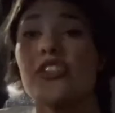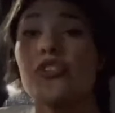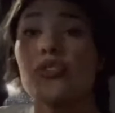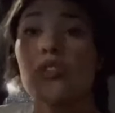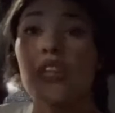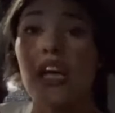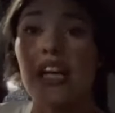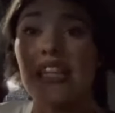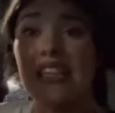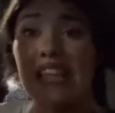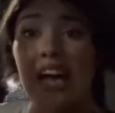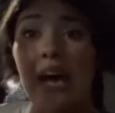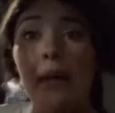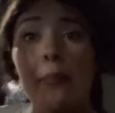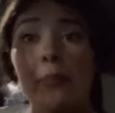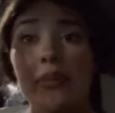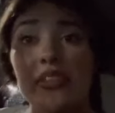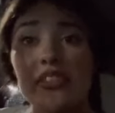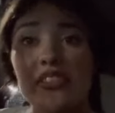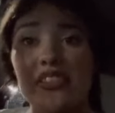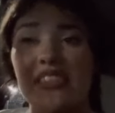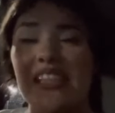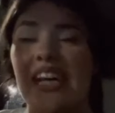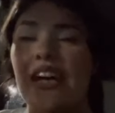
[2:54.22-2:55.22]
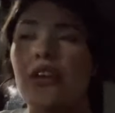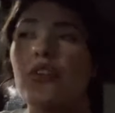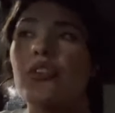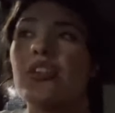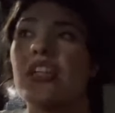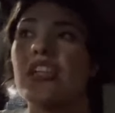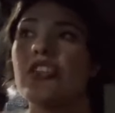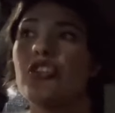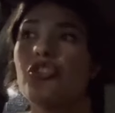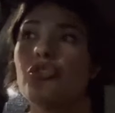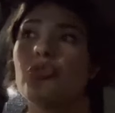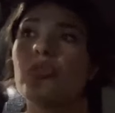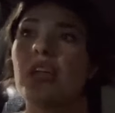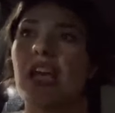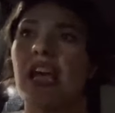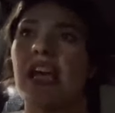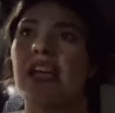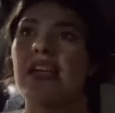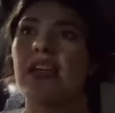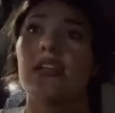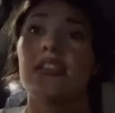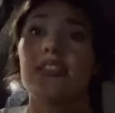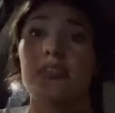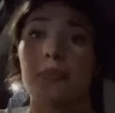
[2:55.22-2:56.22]
you cut that person out, then you
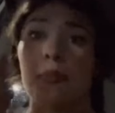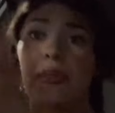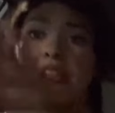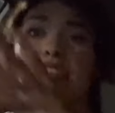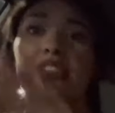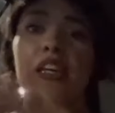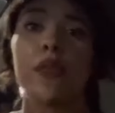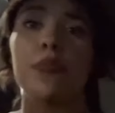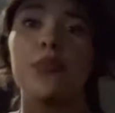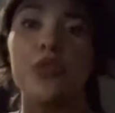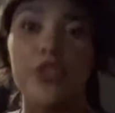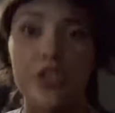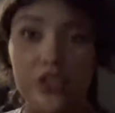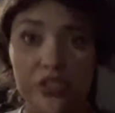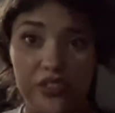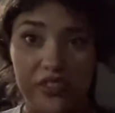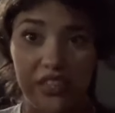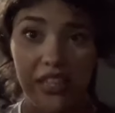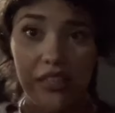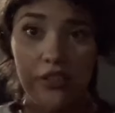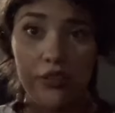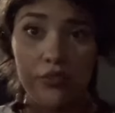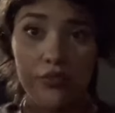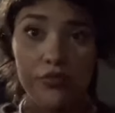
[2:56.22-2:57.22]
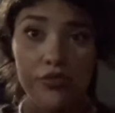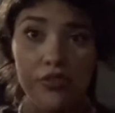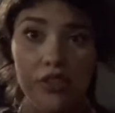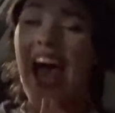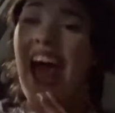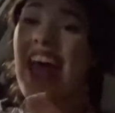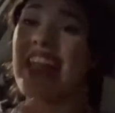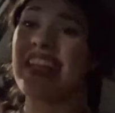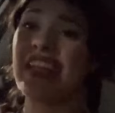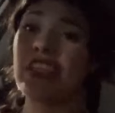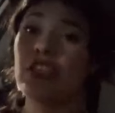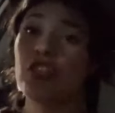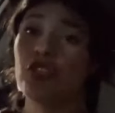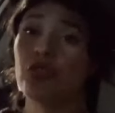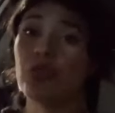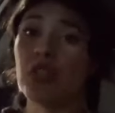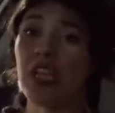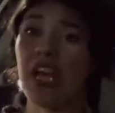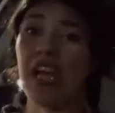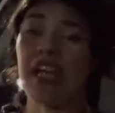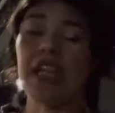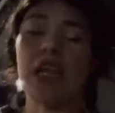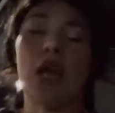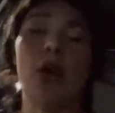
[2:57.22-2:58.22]
can spend time with yourself. And then you
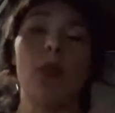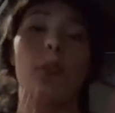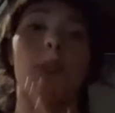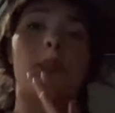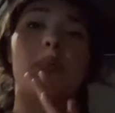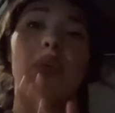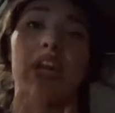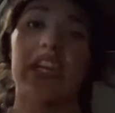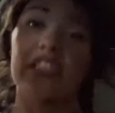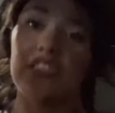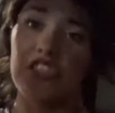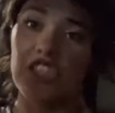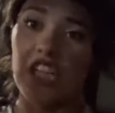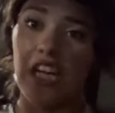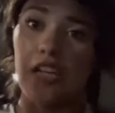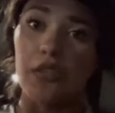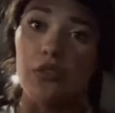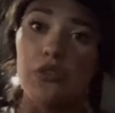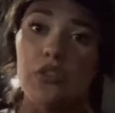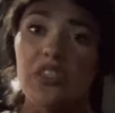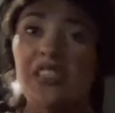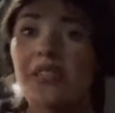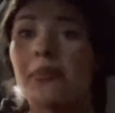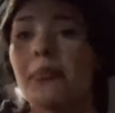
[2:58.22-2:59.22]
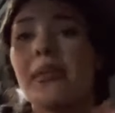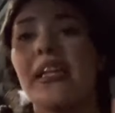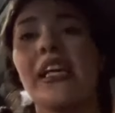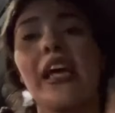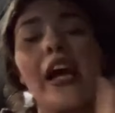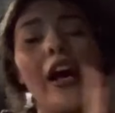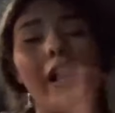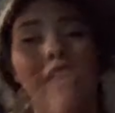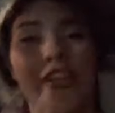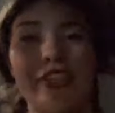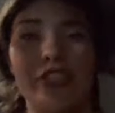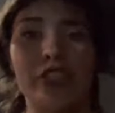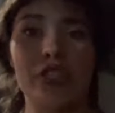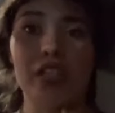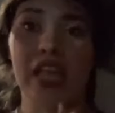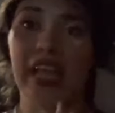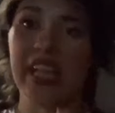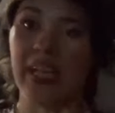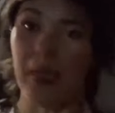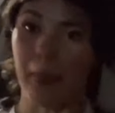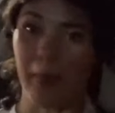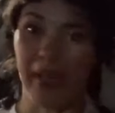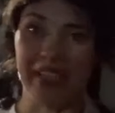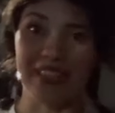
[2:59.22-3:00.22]
can branch out to meet other
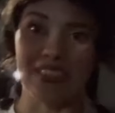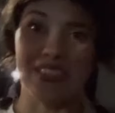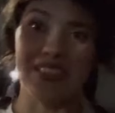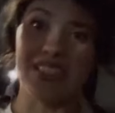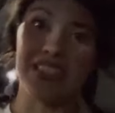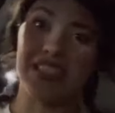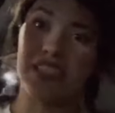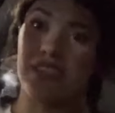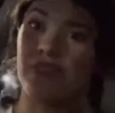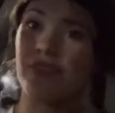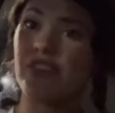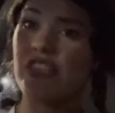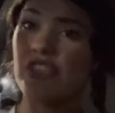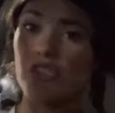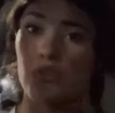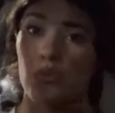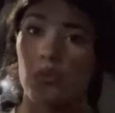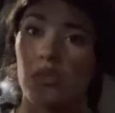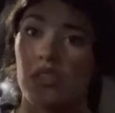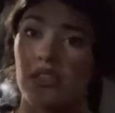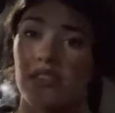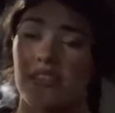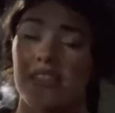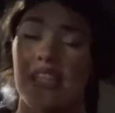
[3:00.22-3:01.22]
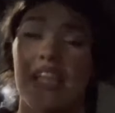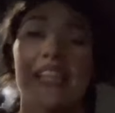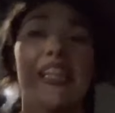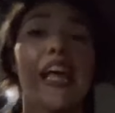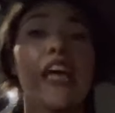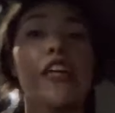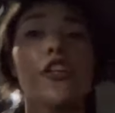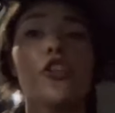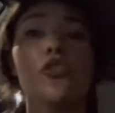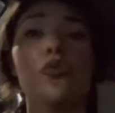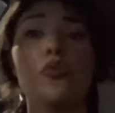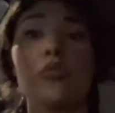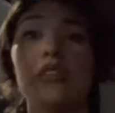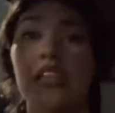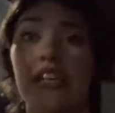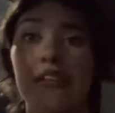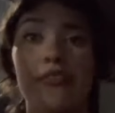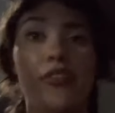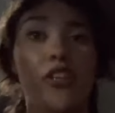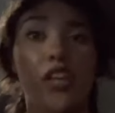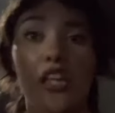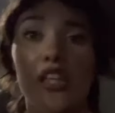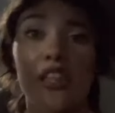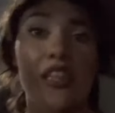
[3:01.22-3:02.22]
like-minded individuals that you
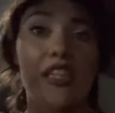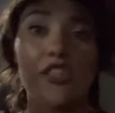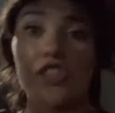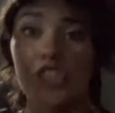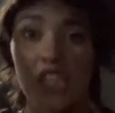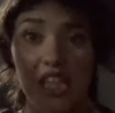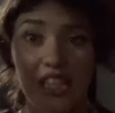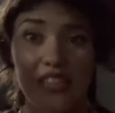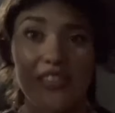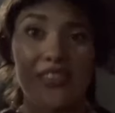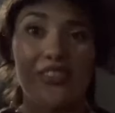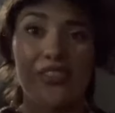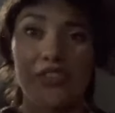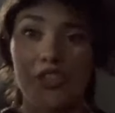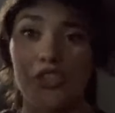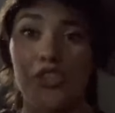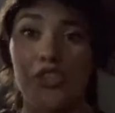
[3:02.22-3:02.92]
never got the chance to